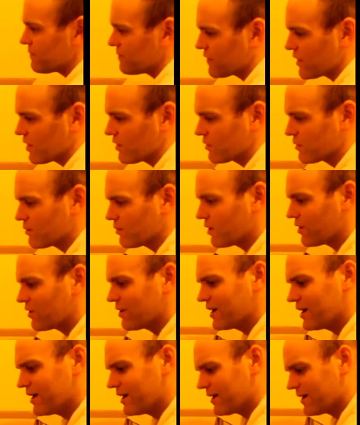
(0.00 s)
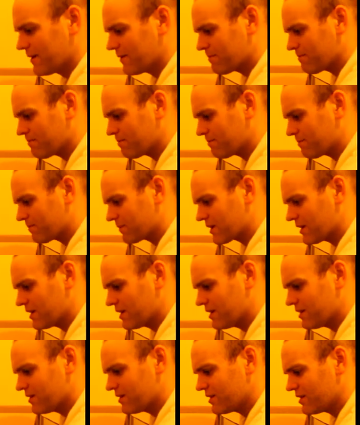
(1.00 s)
Rogue Warrior,
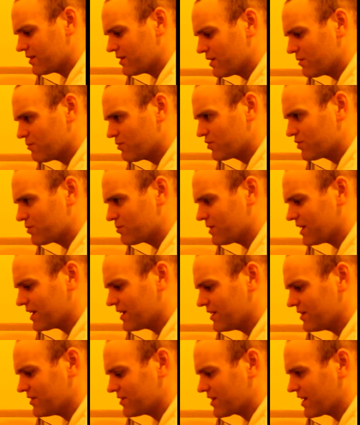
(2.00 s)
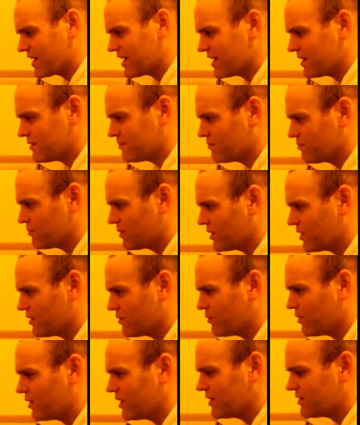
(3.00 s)
don't know much about this game.
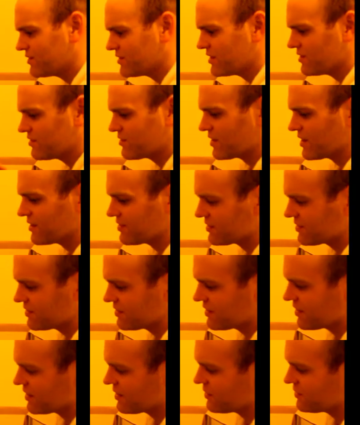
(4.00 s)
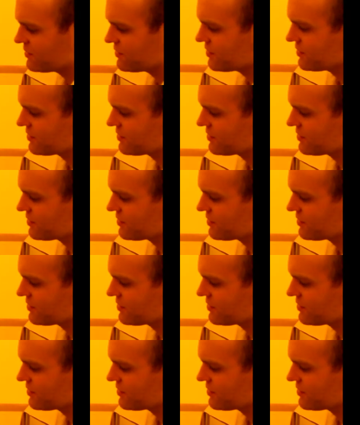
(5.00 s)
What is interesting though is